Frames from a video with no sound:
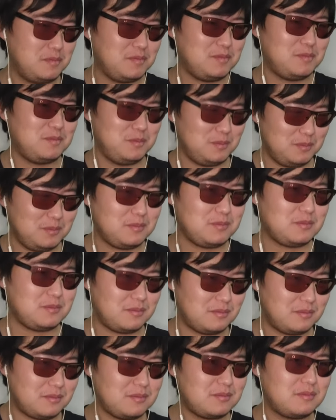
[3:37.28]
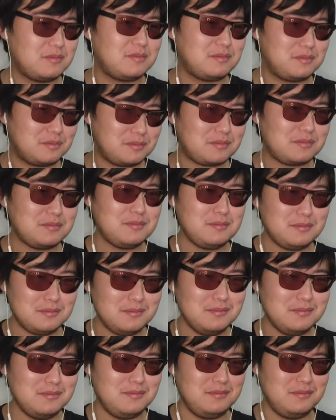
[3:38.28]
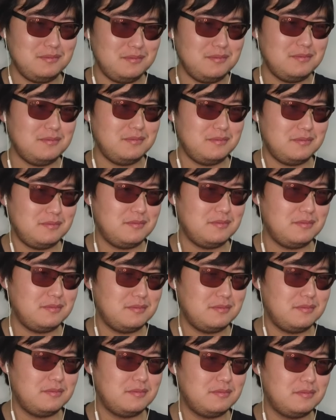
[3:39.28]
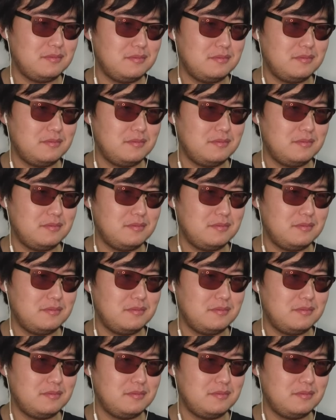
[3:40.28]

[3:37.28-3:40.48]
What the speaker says: (no one is talking)